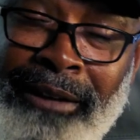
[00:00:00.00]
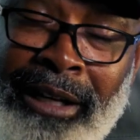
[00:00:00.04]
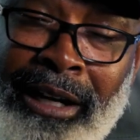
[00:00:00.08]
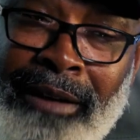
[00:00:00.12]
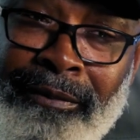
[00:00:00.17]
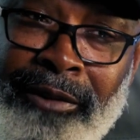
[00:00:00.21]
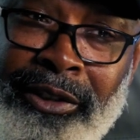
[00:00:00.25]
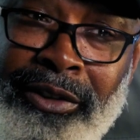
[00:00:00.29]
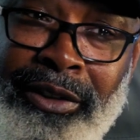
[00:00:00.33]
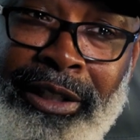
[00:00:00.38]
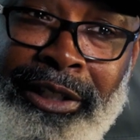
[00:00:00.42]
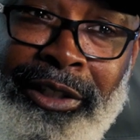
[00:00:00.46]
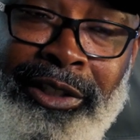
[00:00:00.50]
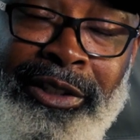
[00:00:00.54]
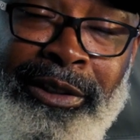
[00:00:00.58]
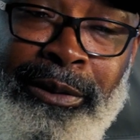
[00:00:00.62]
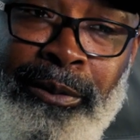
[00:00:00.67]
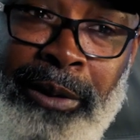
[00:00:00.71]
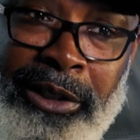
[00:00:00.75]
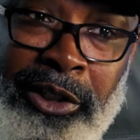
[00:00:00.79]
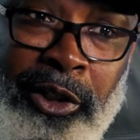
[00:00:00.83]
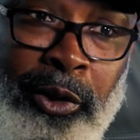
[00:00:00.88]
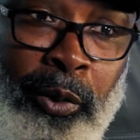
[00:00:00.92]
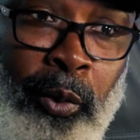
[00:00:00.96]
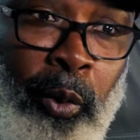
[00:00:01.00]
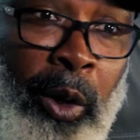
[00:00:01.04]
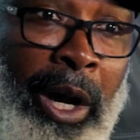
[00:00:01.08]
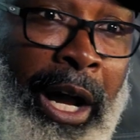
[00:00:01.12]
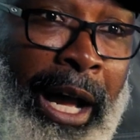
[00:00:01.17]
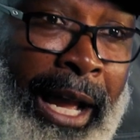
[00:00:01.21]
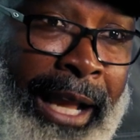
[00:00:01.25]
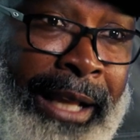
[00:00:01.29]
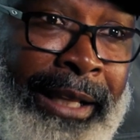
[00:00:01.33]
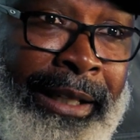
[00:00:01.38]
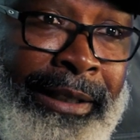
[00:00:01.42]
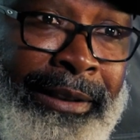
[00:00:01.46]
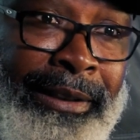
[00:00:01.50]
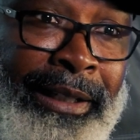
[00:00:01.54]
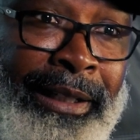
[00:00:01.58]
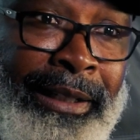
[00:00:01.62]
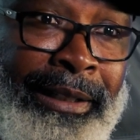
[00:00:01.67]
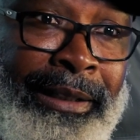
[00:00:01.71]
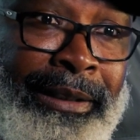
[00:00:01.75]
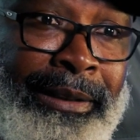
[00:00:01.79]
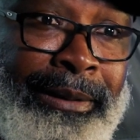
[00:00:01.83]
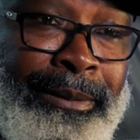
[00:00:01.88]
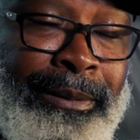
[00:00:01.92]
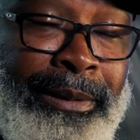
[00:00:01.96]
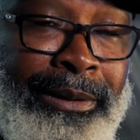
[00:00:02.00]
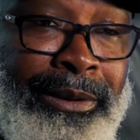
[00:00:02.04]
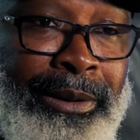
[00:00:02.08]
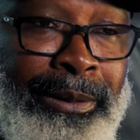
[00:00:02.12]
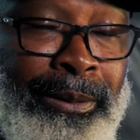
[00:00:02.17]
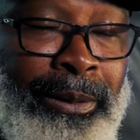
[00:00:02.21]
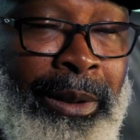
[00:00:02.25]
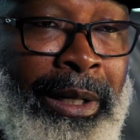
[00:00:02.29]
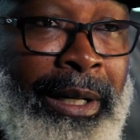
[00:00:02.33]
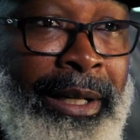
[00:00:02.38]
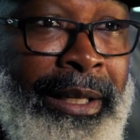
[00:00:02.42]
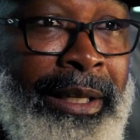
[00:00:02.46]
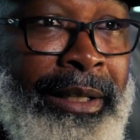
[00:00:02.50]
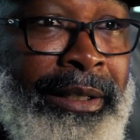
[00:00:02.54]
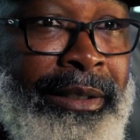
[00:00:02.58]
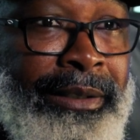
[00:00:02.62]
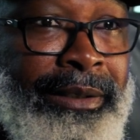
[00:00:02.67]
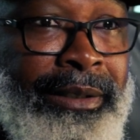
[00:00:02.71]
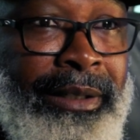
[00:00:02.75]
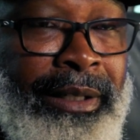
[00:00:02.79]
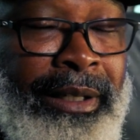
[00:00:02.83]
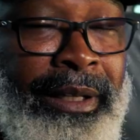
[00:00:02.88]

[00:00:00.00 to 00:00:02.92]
conversation what your why, what your why is.